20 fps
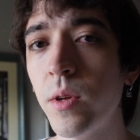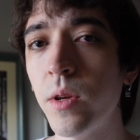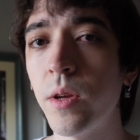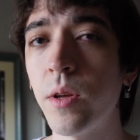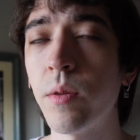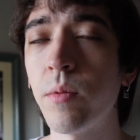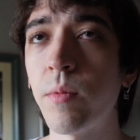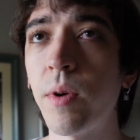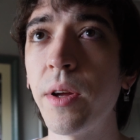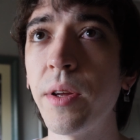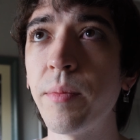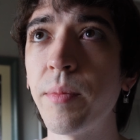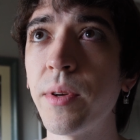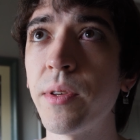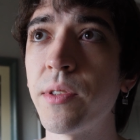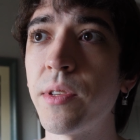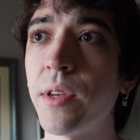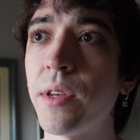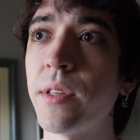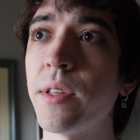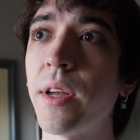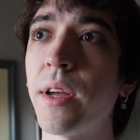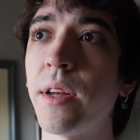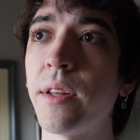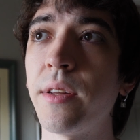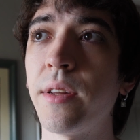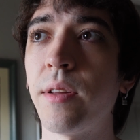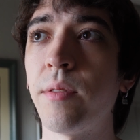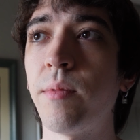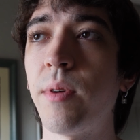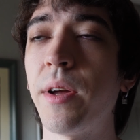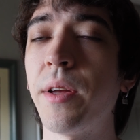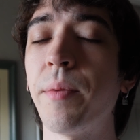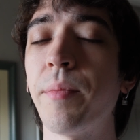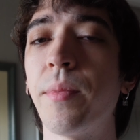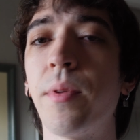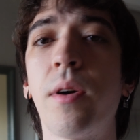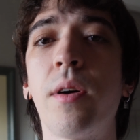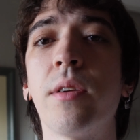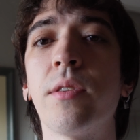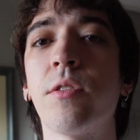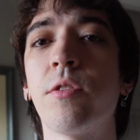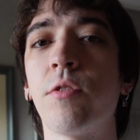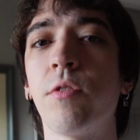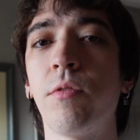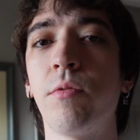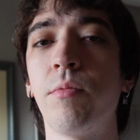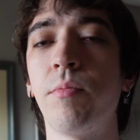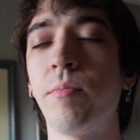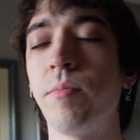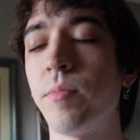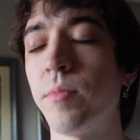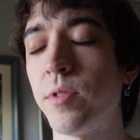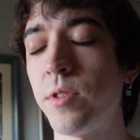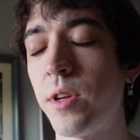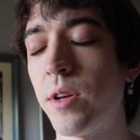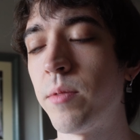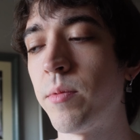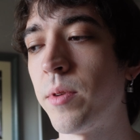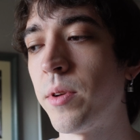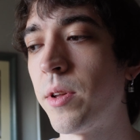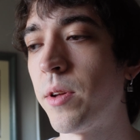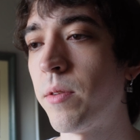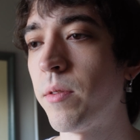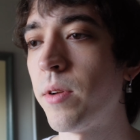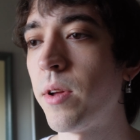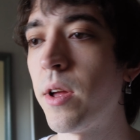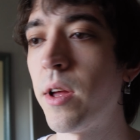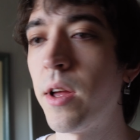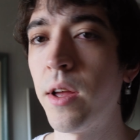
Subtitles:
And why am I saying that, and why I'm not so sad right now?